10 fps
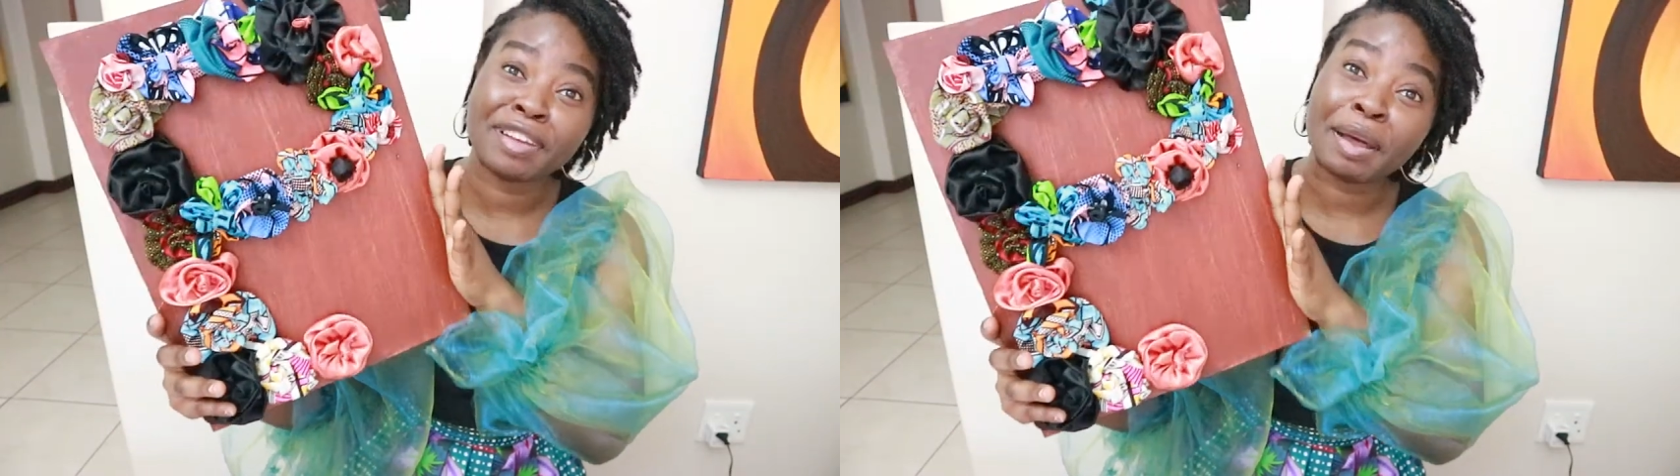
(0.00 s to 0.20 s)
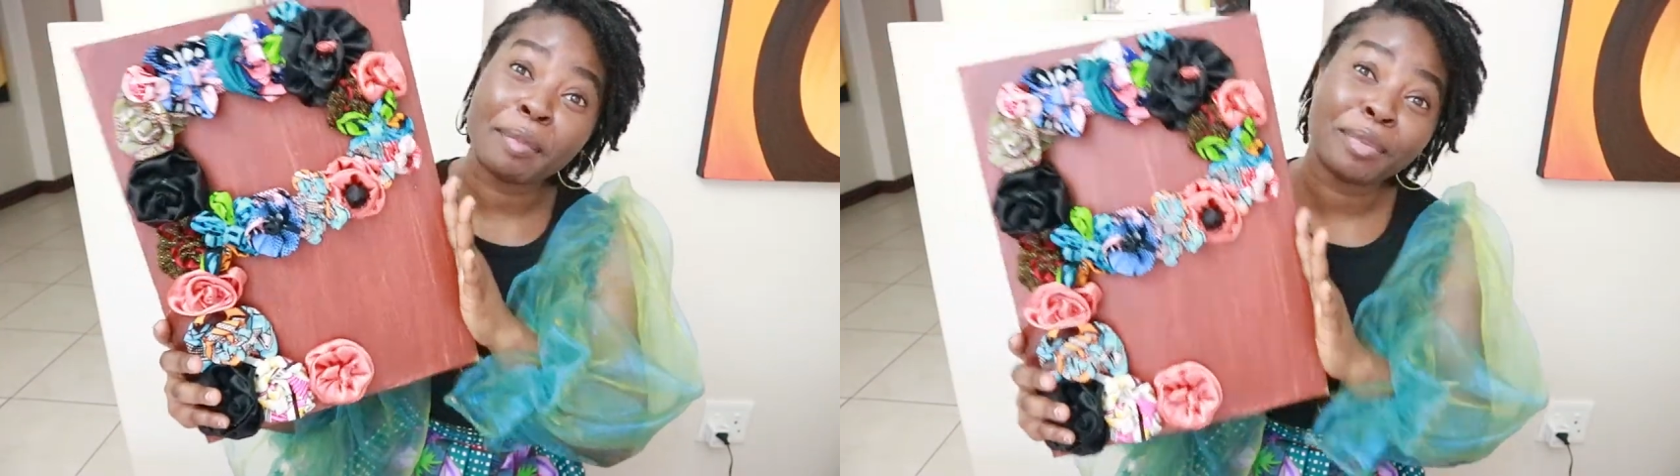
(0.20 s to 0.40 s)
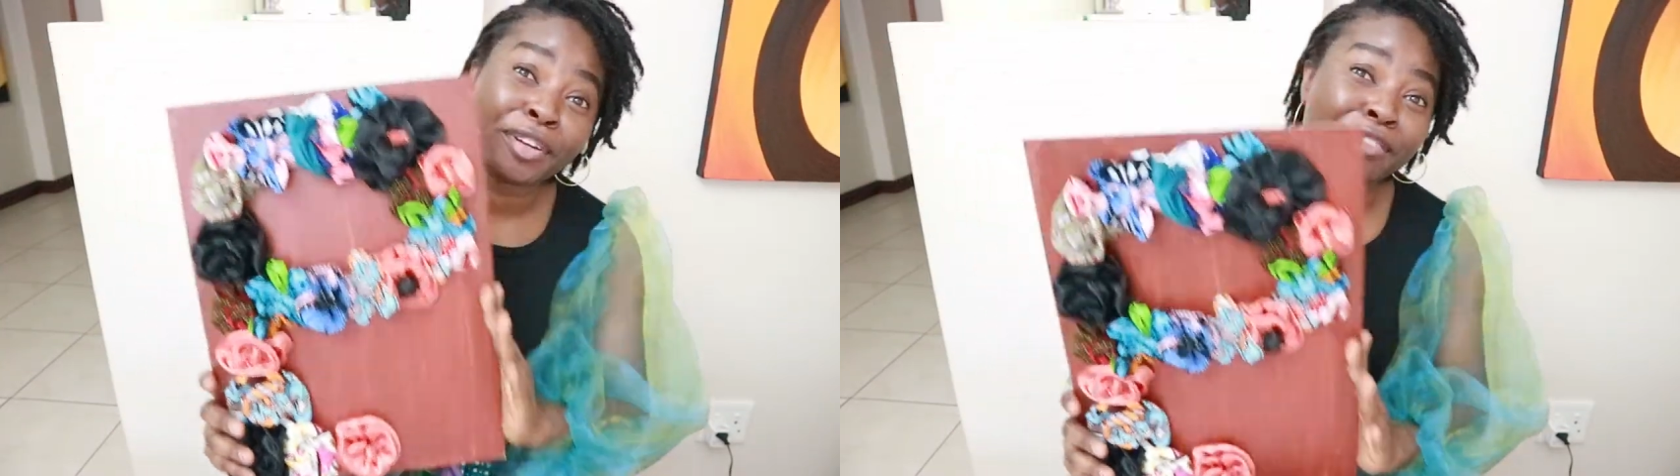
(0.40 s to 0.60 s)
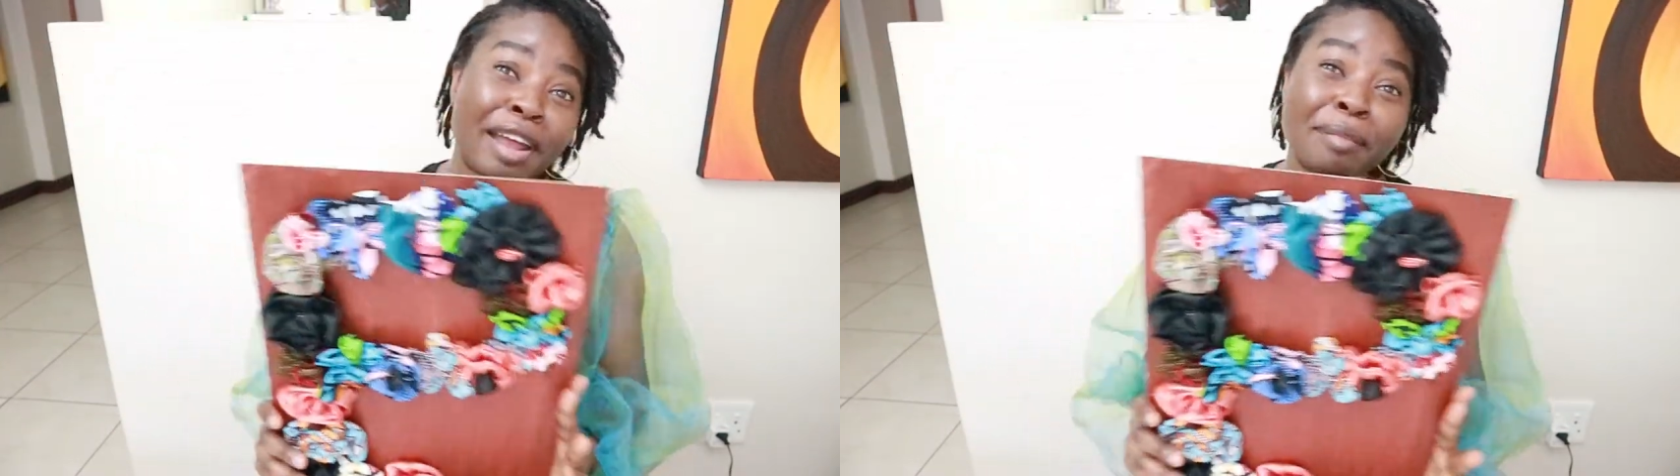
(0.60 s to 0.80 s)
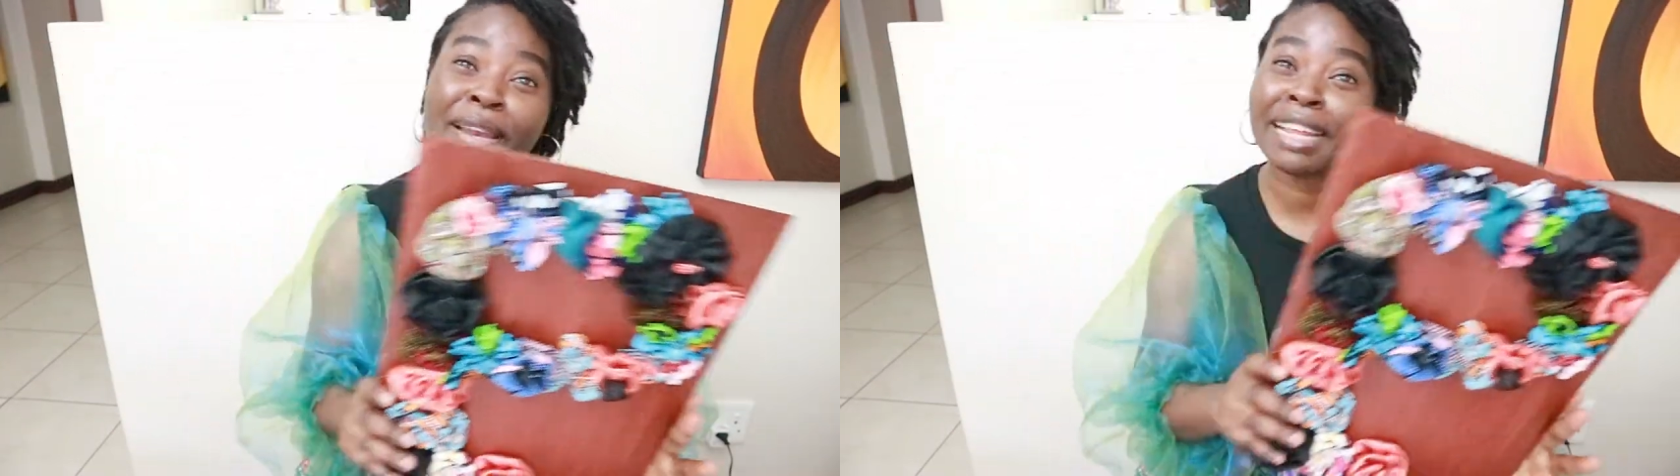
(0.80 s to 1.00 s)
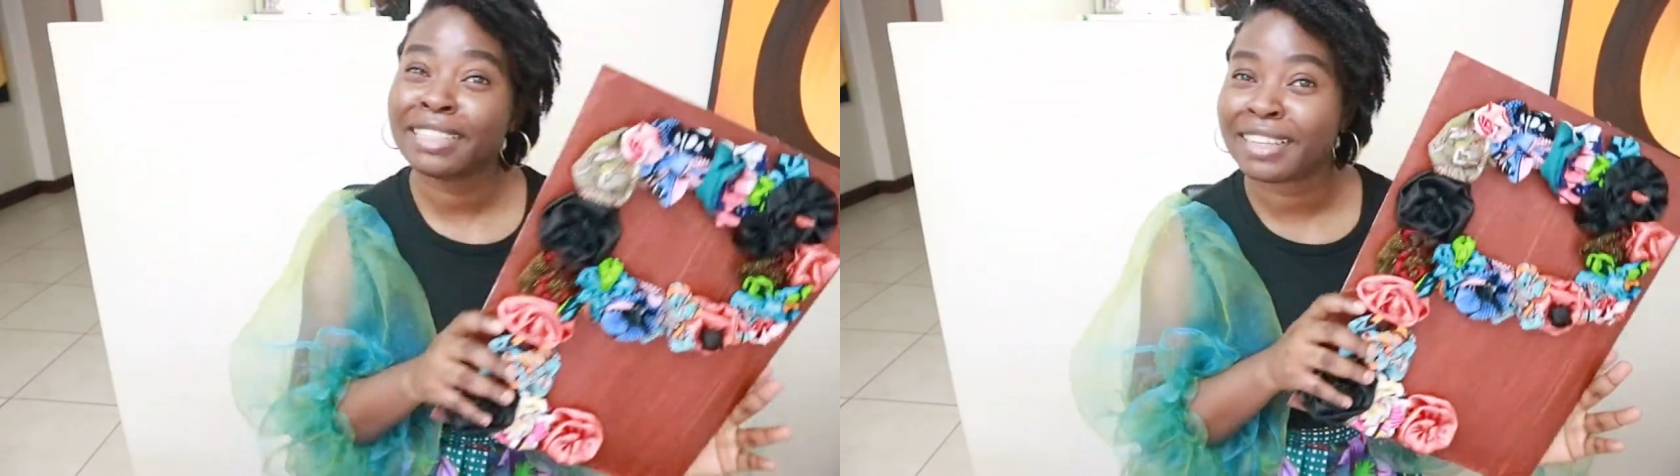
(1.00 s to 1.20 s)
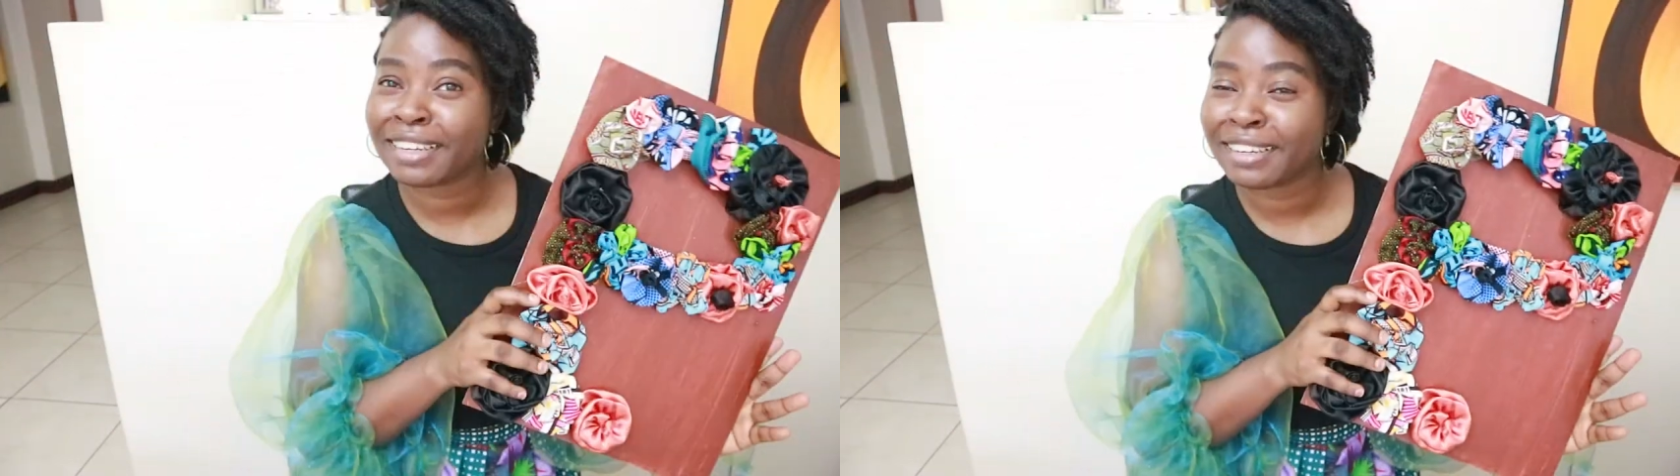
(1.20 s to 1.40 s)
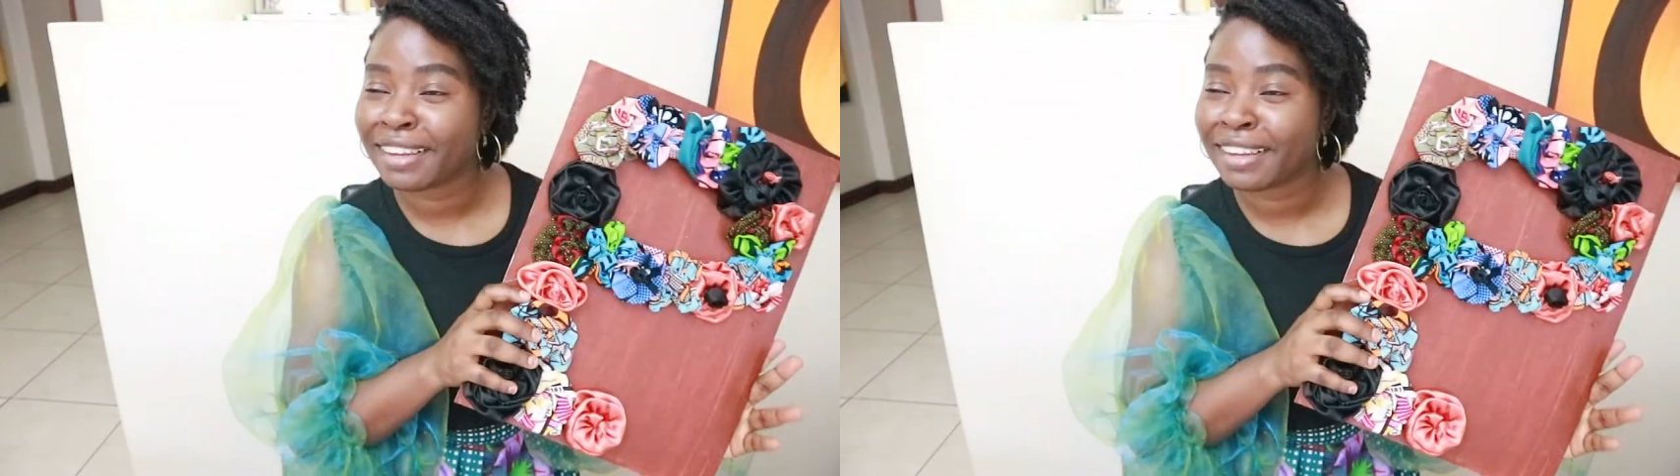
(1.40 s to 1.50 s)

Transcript: flower monogram letter